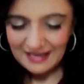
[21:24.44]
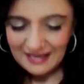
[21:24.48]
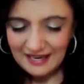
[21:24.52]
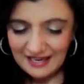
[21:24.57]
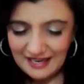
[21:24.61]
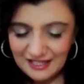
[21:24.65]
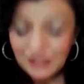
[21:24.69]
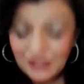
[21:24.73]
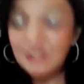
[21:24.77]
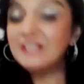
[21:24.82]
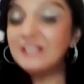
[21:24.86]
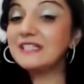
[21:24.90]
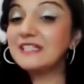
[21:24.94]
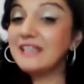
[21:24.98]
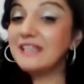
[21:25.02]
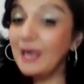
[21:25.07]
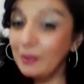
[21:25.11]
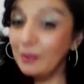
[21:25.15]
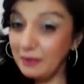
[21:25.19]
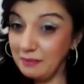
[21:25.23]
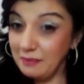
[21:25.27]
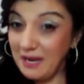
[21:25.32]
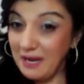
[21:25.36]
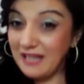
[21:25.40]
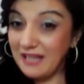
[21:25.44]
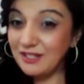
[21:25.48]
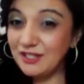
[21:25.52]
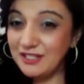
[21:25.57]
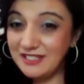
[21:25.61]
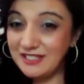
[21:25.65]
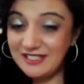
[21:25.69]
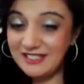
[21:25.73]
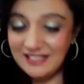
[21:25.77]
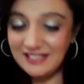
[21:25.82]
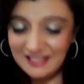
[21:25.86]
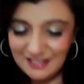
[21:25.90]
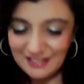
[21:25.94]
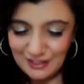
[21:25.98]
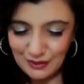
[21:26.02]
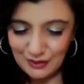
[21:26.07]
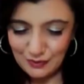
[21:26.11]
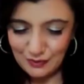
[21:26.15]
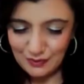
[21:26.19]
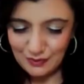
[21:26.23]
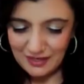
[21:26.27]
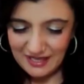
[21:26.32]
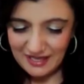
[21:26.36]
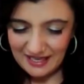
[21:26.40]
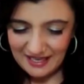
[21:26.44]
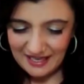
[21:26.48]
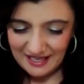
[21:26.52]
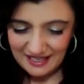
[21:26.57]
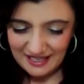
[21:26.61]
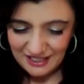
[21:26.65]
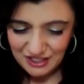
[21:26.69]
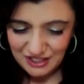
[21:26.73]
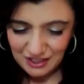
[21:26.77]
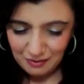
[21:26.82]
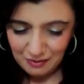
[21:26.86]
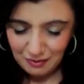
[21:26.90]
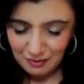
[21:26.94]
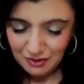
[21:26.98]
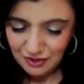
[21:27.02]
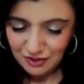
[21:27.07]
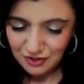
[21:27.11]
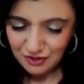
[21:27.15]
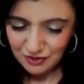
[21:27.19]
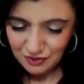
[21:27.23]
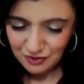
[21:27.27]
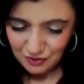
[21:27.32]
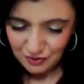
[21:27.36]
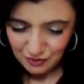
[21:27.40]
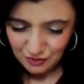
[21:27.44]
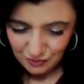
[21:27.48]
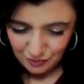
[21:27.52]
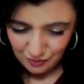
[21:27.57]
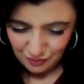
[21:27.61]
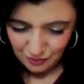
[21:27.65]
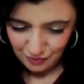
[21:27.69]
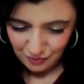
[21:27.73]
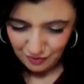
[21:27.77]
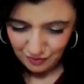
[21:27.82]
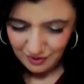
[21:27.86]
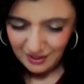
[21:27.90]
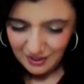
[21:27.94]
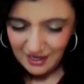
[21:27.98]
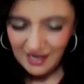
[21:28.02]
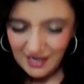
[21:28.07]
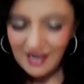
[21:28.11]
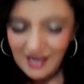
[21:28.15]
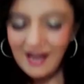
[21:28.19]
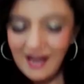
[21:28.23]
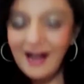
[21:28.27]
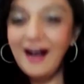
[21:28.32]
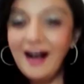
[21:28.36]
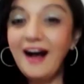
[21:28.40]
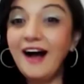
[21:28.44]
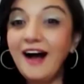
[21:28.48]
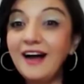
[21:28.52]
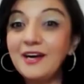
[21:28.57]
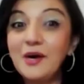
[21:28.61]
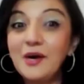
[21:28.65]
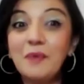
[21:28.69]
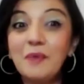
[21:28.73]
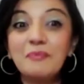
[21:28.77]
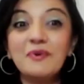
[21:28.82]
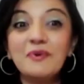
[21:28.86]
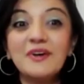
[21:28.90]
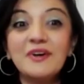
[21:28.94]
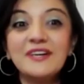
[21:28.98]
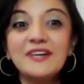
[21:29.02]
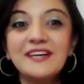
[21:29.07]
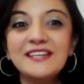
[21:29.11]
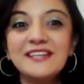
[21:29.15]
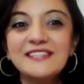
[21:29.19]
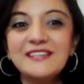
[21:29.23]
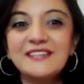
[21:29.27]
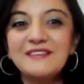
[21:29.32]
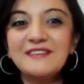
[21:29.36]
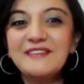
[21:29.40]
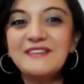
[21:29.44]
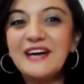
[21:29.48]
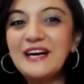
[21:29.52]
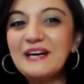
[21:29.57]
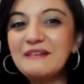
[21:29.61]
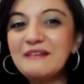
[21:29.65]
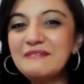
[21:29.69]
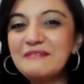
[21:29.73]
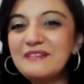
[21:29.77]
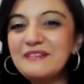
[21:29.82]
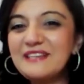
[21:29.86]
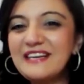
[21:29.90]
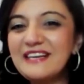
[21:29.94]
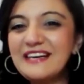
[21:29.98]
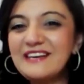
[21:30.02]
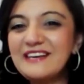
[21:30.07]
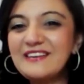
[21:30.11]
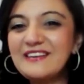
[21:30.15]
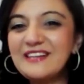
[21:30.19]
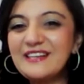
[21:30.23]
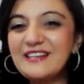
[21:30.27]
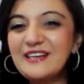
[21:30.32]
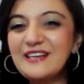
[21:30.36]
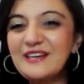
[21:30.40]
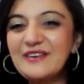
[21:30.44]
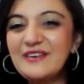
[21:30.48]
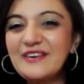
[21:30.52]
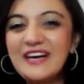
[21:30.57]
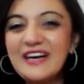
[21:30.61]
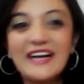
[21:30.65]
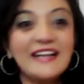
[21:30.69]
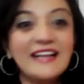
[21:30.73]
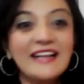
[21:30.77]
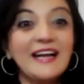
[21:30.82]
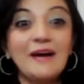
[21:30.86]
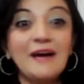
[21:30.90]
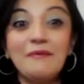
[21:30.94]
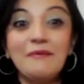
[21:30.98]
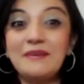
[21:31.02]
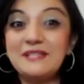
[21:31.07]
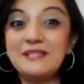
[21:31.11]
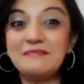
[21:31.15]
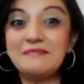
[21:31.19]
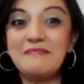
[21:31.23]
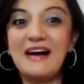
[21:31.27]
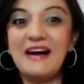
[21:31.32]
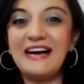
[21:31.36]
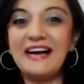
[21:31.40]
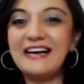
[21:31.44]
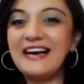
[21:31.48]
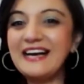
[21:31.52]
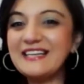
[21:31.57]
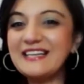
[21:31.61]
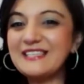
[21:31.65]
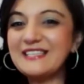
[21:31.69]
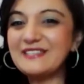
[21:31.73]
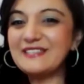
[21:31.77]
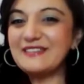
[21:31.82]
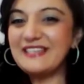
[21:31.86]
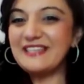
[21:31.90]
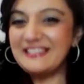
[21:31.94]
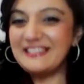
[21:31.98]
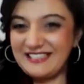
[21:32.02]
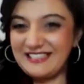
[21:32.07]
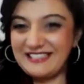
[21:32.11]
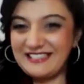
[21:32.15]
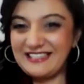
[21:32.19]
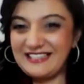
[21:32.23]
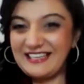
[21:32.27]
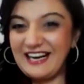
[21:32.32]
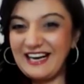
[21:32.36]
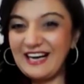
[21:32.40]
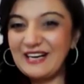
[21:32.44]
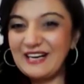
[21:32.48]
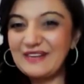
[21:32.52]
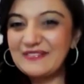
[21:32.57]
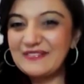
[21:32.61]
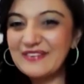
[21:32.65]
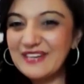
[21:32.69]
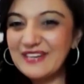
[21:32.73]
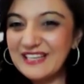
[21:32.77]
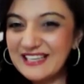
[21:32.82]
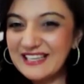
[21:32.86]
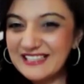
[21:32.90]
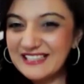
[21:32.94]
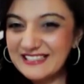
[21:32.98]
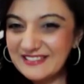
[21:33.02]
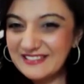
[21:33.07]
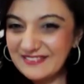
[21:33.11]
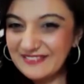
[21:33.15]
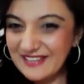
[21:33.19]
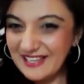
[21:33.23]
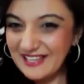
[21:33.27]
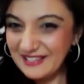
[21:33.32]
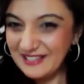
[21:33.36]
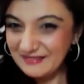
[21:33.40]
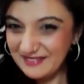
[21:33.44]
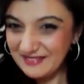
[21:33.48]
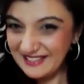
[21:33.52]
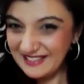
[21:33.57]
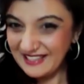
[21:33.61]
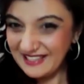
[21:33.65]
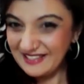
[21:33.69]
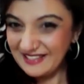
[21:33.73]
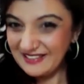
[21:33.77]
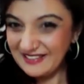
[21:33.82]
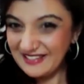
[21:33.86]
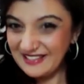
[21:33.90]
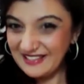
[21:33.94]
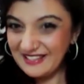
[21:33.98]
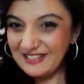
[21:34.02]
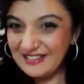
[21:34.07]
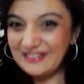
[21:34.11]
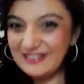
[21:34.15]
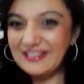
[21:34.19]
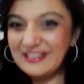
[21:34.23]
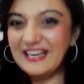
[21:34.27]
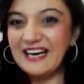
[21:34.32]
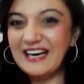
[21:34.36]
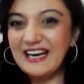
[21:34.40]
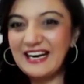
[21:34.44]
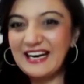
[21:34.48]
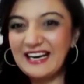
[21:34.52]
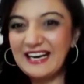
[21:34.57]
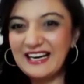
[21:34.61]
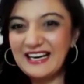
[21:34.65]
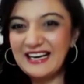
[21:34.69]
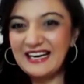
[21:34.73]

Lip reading: and she's now in Manchester in the UK, she wants to know, are your products available here in the UK? That was my next question. Are your products available here in the UK?